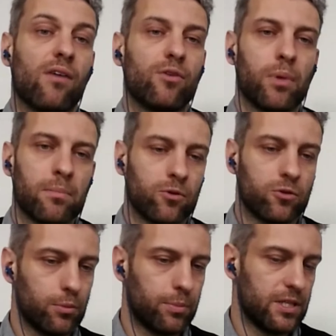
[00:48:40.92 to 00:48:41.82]
being covered
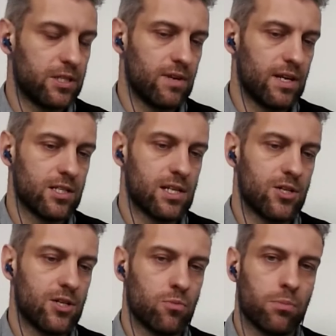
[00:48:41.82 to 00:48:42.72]
by multiple pieces of
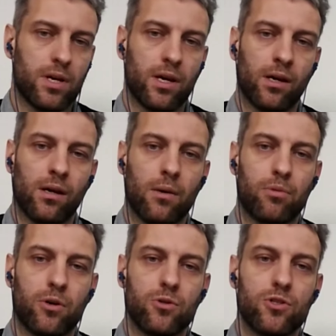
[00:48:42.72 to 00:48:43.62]
legislation
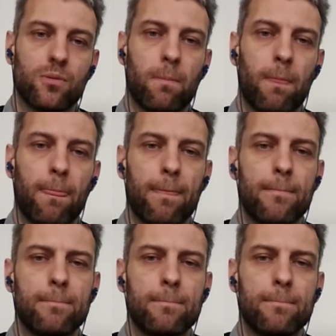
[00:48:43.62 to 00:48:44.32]
being approached?